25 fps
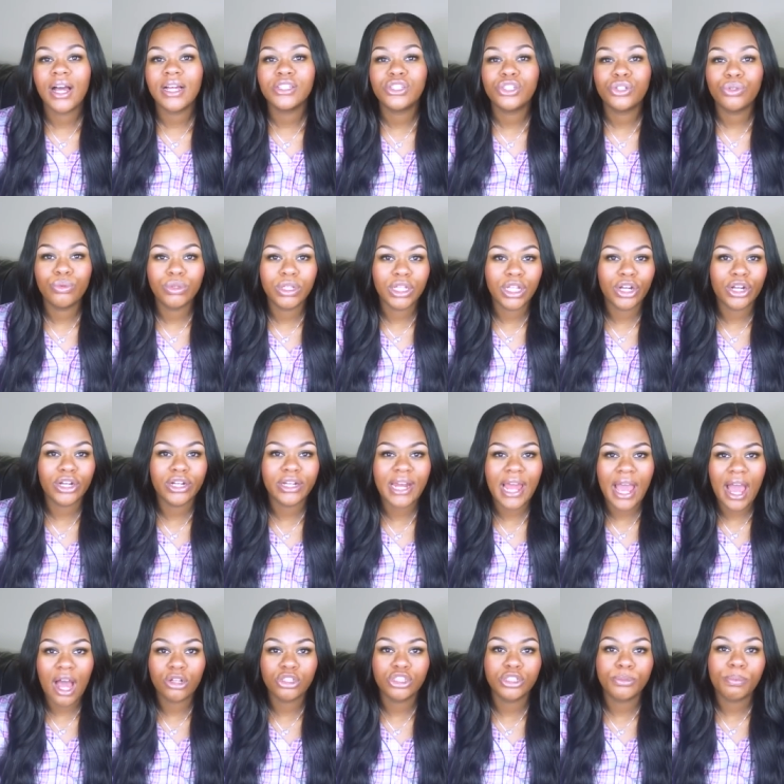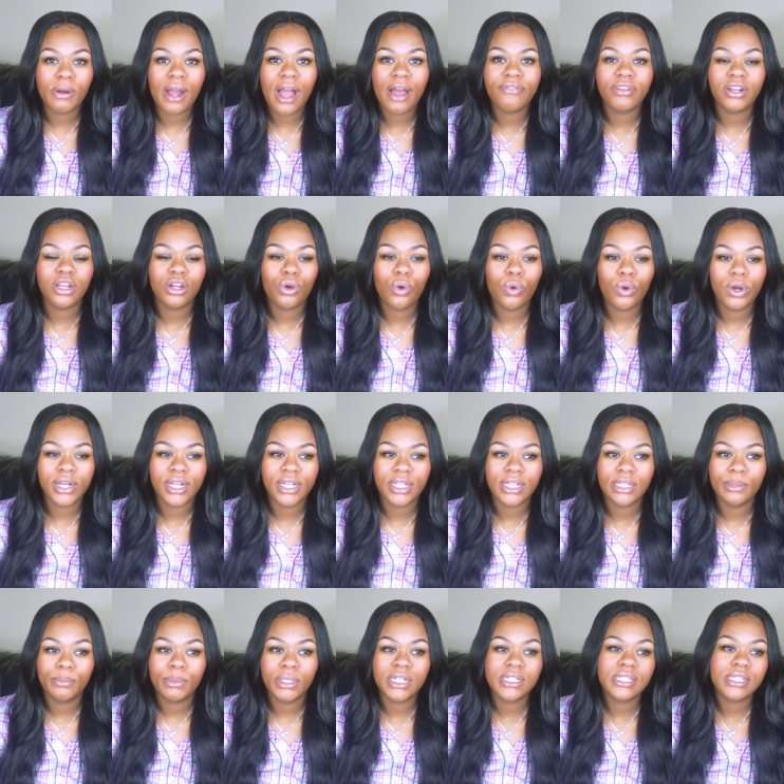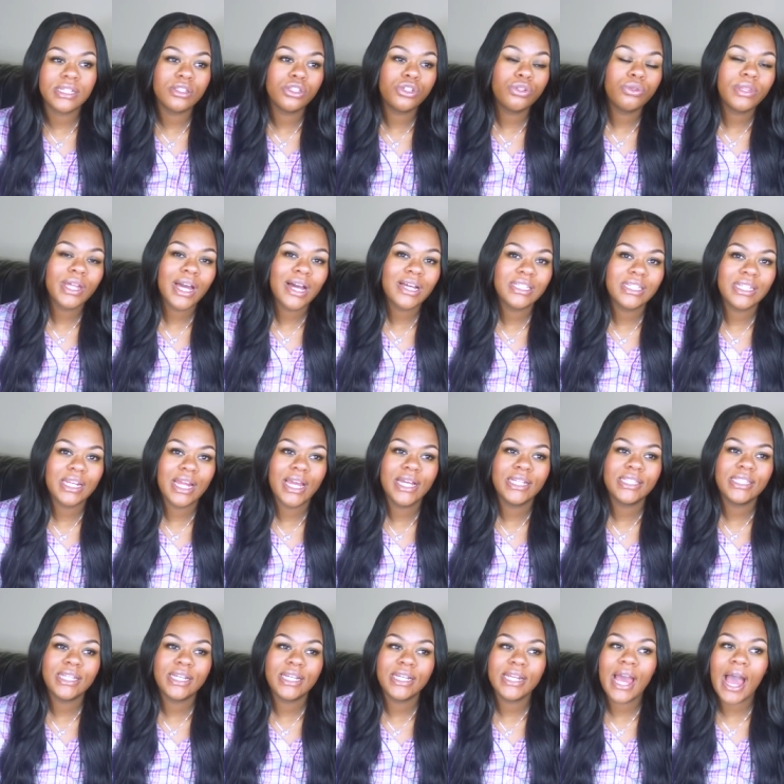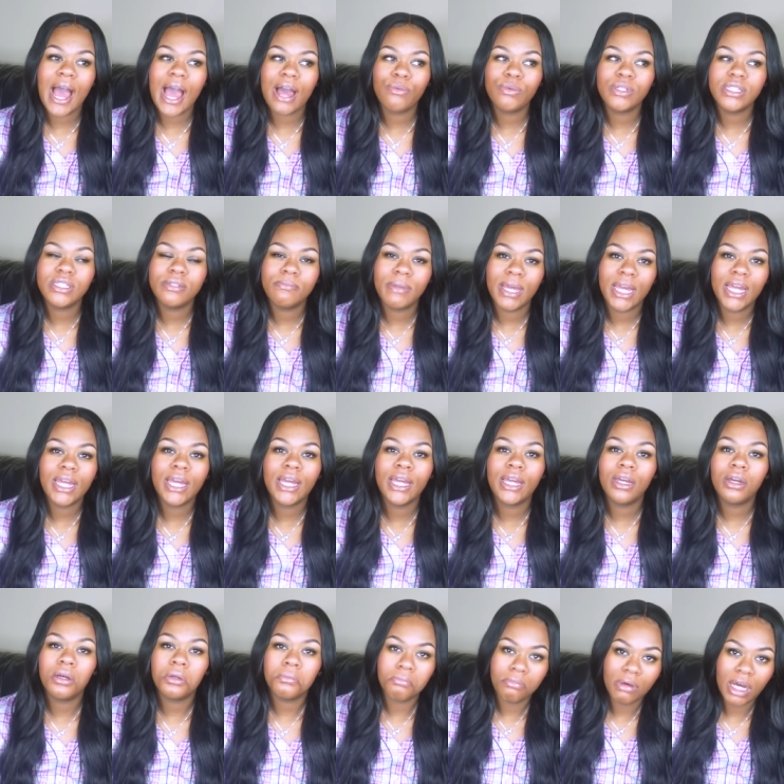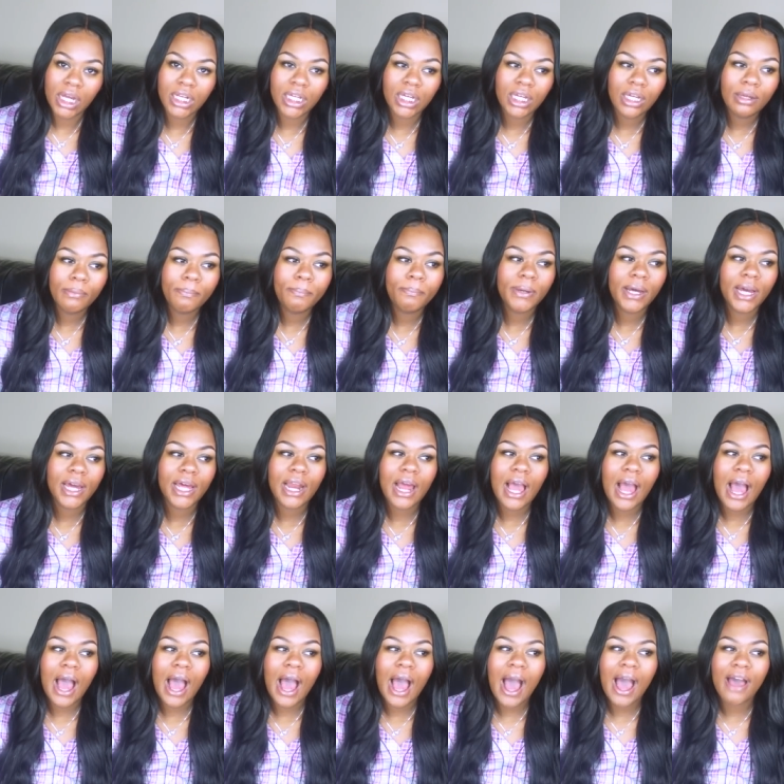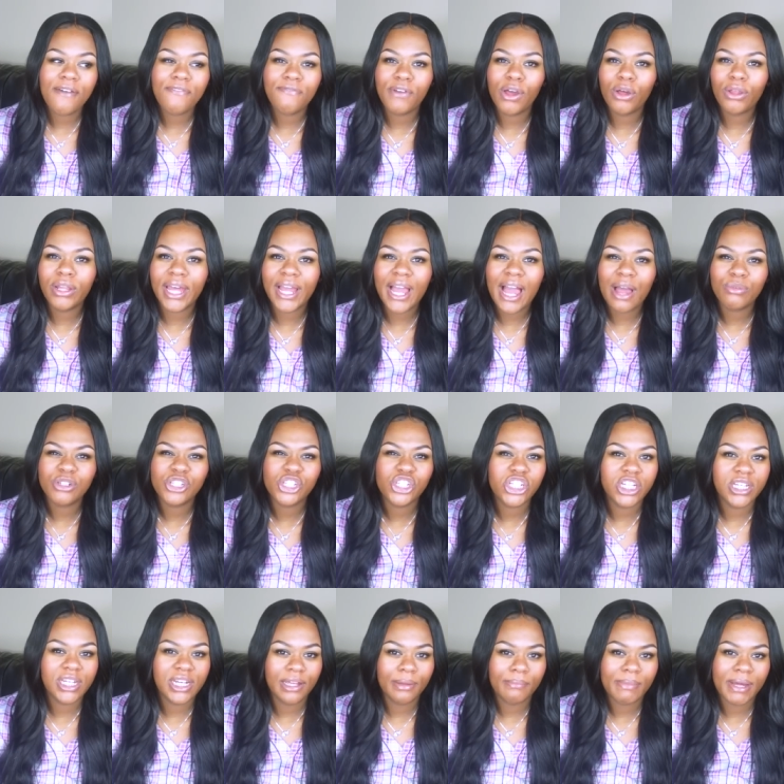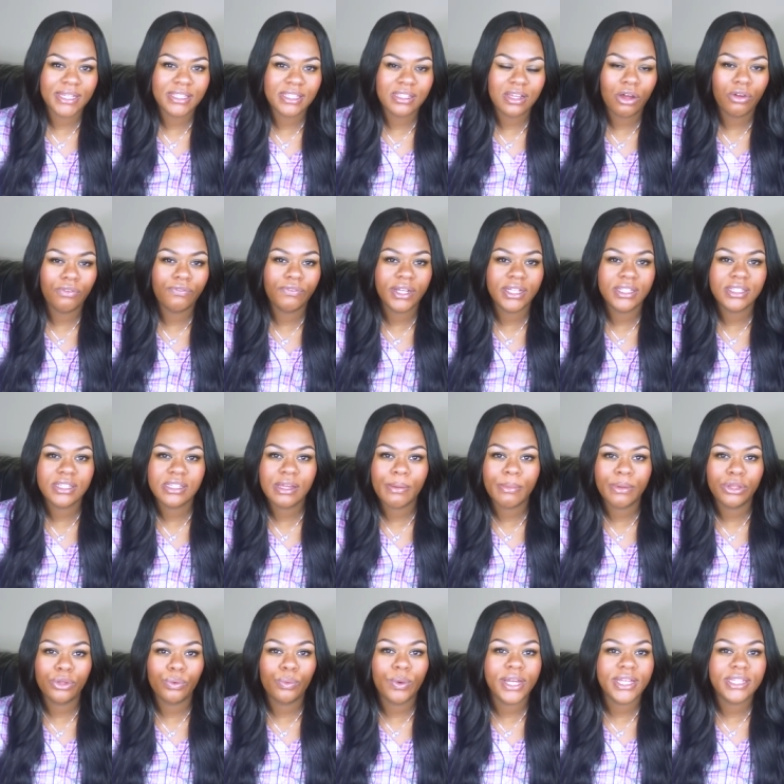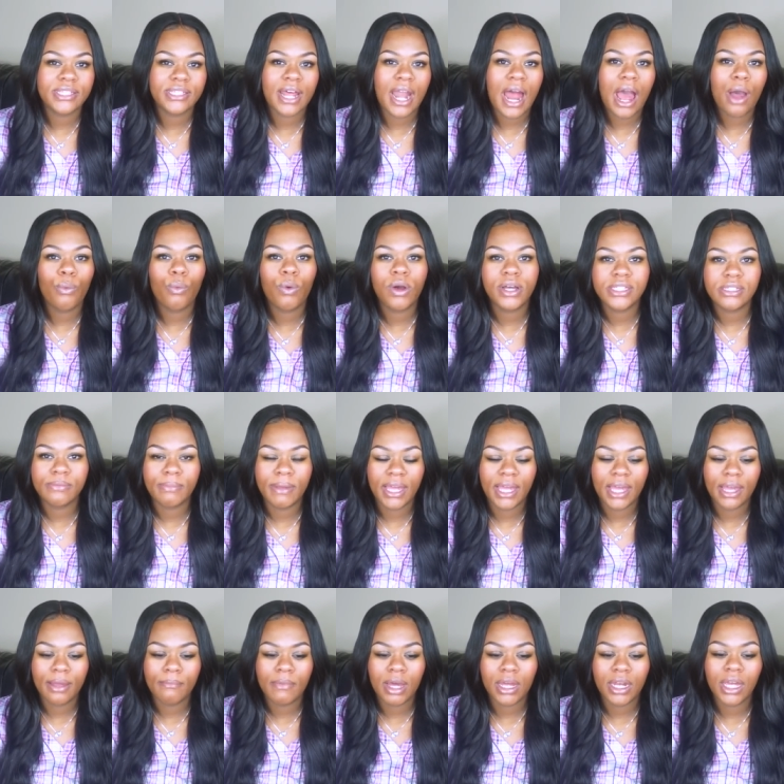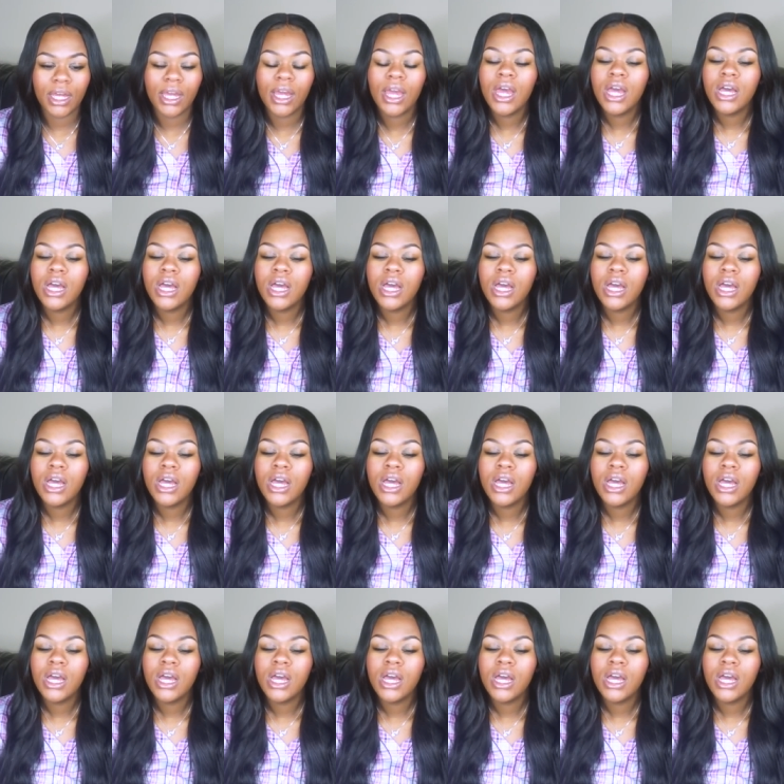to learn how to profit accordingly because in 2018 I was making money, but I felt like I was cheating myself in some of the ways that I was making money.